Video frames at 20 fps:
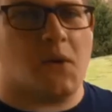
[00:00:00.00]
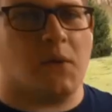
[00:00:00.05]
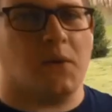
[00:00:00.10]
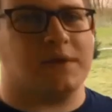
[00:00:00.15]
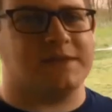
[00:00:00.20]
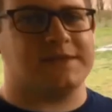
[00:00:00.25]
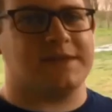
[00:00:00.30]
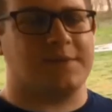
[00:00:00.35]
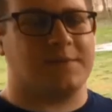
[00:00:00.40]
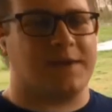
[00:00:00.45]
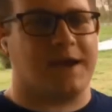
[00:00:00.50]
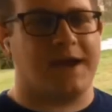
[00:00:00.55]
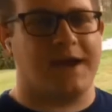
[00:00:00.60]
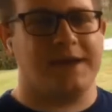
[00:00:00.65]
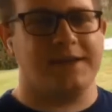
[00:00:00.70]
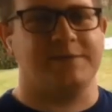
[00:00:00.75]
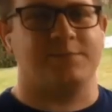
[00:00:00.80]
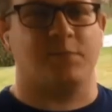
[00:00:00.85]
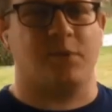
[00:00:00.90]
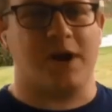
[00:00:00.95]
What's up,
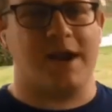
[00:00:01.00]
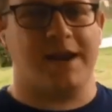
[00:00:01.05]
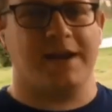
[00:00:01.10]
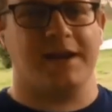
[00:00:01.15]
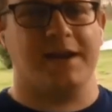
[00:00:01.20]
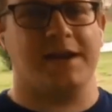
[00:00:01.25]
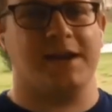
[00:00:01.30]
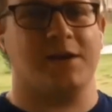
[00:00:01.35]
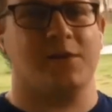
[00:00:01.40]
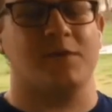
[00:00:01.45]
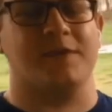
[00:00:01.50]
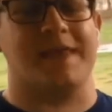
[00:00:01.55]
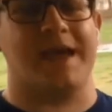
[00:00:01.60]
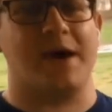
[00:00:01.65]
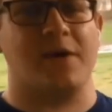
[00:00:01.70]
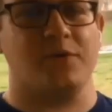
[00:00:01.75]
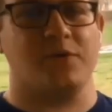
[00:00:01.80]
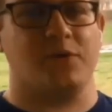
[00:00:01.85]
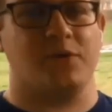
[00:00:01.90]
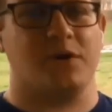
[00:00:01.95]
guys? Brandon here with
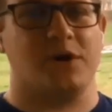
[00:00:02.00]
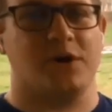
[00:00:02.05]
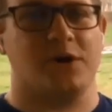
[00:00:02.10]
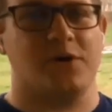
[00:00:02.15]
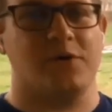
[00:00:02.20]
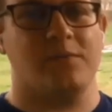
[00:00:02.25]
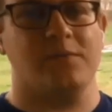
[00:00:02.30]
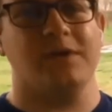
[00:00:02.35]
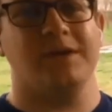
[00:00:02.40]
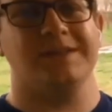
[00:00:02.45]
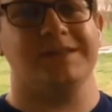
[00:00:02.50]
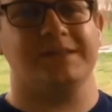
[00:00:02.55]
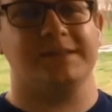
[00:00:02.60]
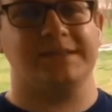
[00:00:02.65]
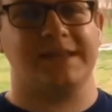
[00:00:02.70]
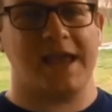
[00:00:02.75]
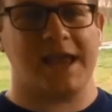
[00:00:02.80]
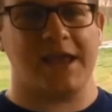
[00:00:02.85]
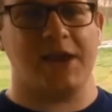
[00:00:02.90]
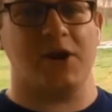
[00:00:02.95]
Outdoor Home
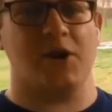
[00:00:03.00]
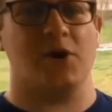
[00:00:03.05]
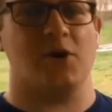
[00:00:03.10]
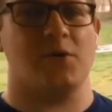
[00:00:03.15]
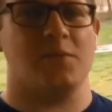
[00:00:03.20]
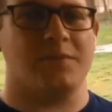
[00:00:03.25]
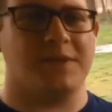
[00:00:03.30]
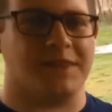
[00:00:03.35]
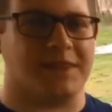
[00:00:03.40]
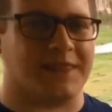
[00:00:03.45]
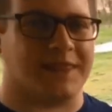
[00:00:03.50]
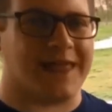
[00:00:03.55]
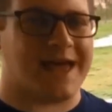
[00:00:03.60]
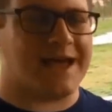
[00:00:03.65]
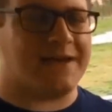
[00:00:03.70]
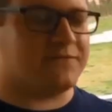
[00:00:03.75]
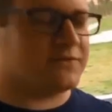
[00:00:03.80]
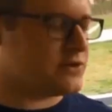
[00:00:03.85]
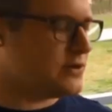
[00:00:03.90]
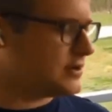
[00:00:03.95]
Stay at Home
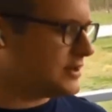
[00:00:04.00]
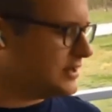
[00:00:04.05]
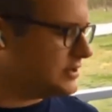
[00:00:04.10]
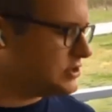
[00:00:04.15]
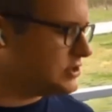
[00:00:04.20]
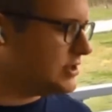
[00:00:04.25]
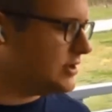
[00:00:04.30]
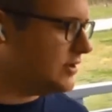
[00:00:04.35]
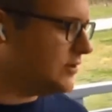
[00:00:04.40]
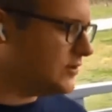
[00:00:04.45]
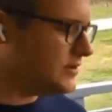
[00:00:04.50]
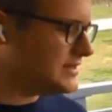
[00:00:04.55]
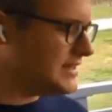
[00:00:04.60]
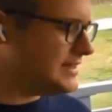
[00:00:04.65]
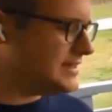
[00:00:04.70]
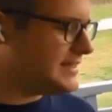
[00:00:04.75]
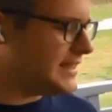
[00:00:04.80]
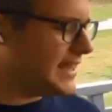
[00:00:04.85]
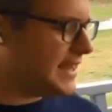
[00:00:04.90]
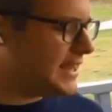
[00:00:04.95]
Live Cooking Show.
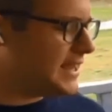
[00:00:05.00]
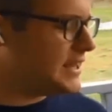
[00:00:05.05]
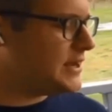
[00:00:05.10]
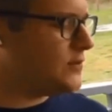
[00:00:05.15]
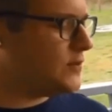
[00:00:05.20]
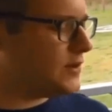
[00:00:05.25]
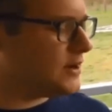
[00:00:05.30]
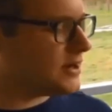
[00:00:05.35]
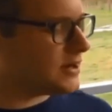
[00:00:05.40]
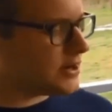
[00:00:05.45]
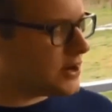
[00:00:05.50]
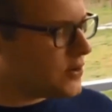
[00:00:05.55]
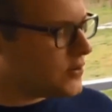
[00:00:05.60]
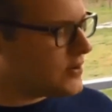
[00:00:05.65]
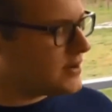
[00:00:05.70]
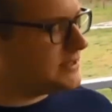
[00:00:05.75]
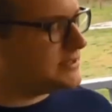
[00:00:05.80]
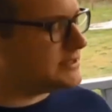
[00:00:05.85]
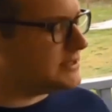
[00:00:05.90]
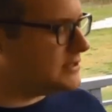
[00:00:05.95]
Today we are
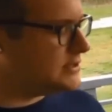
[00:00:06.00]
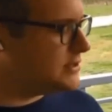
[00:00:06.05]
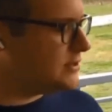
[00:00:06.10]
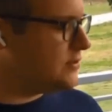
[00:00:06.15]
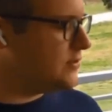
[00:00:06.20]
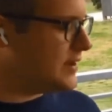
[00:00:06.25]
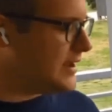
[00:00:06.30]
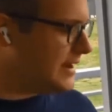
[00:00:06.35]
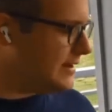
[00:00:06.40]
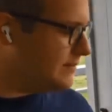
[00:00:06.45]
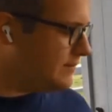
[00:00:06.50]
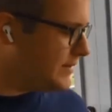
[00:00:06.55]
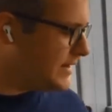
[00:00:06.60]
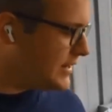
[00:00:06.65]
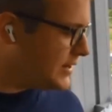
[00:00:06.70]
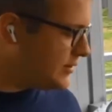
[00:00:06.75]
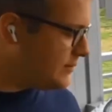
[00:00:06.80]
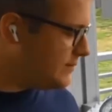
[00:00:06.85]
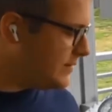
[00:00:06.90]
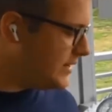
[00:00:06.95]
going to do a beer